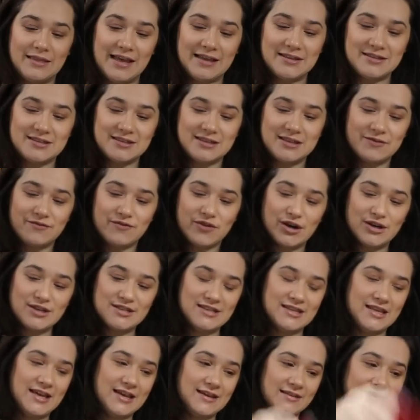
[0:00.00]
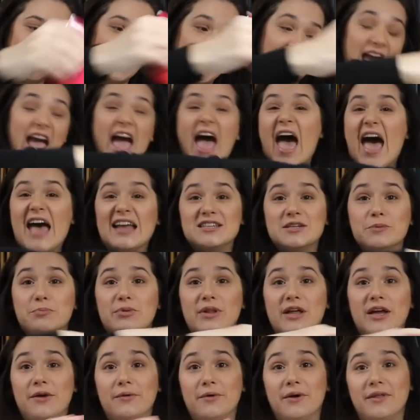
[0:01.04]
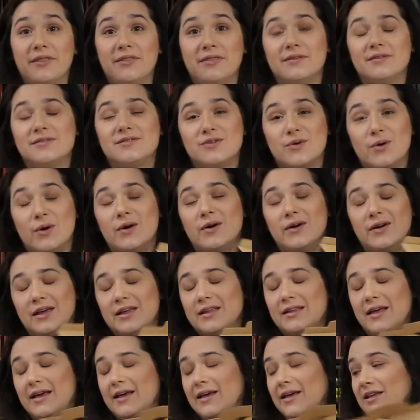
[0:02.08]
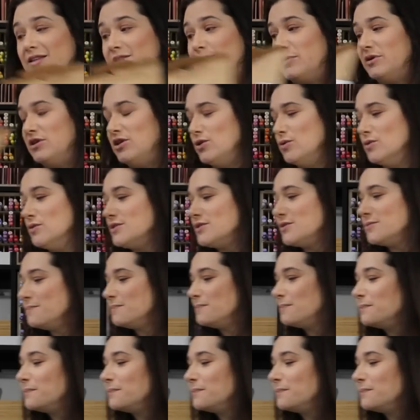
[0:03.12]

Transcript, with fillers: that's the first thing that I had to play with. So it, it's been used.